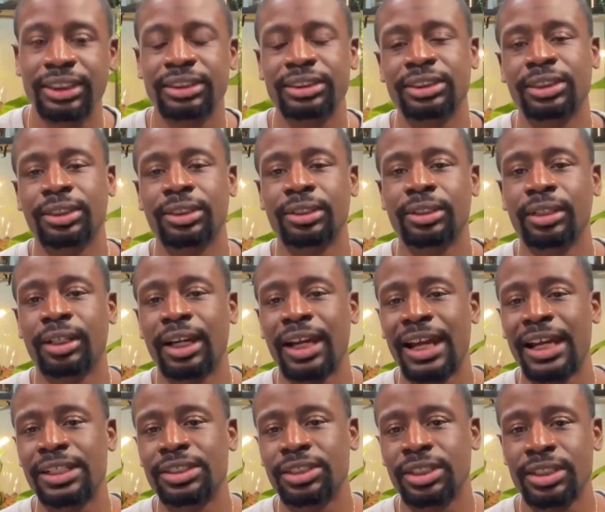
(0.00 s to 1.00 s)
So her
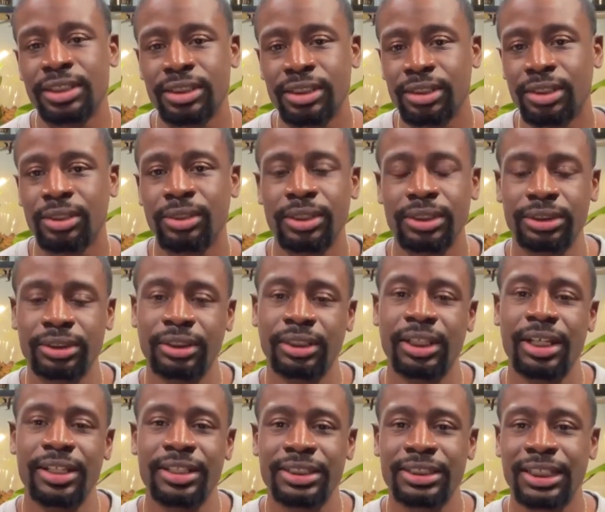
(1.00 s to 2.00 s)
address is of course on the
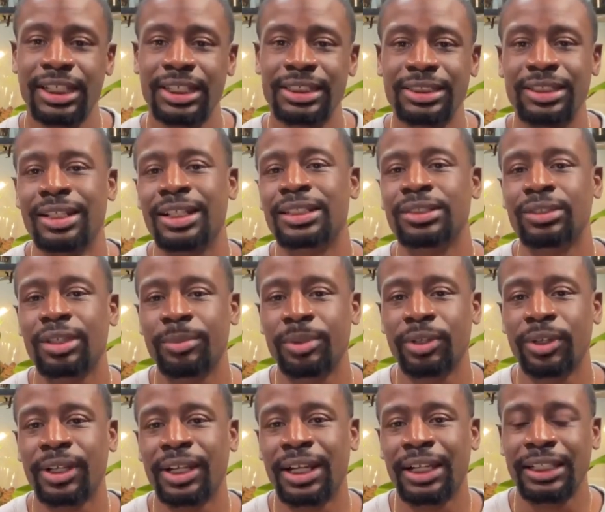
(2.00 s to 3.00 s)
other side, so that's why I'm
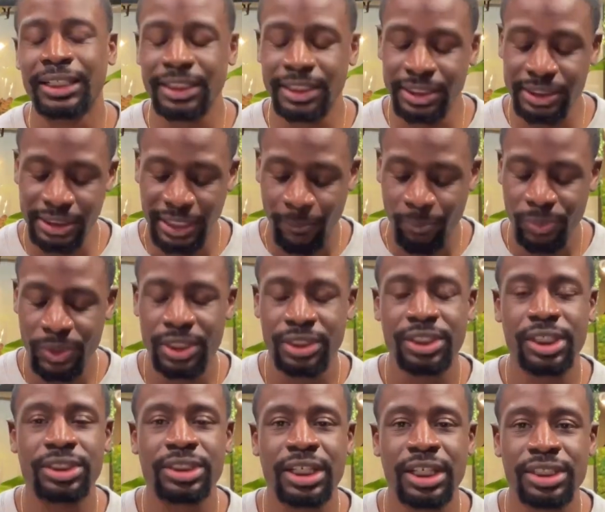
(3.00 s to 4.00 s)
doing like this,
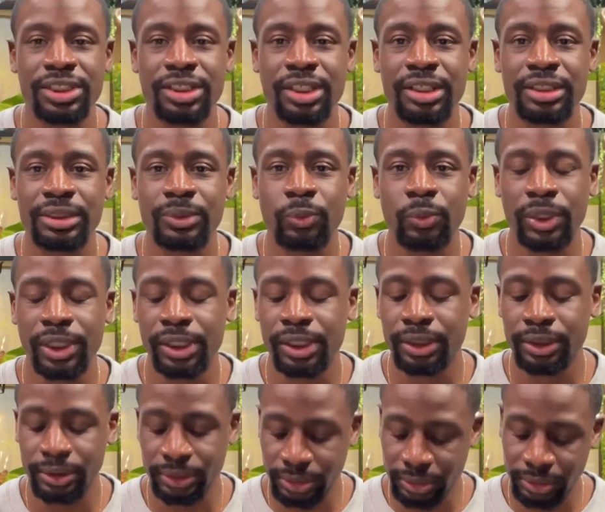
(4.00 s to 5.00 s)
just in case y'all some
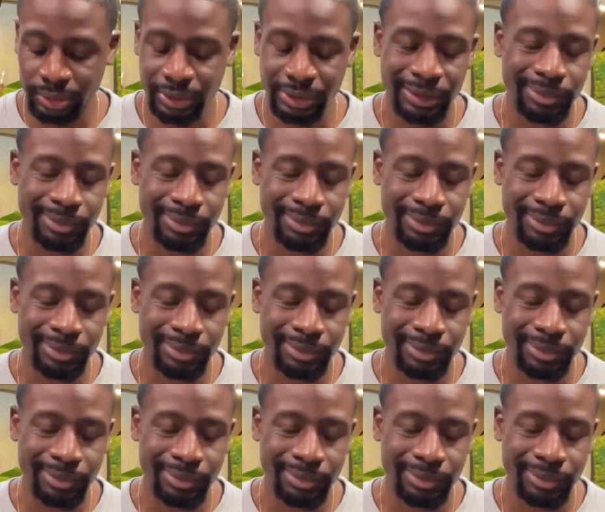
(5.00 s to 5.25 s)
weirdos,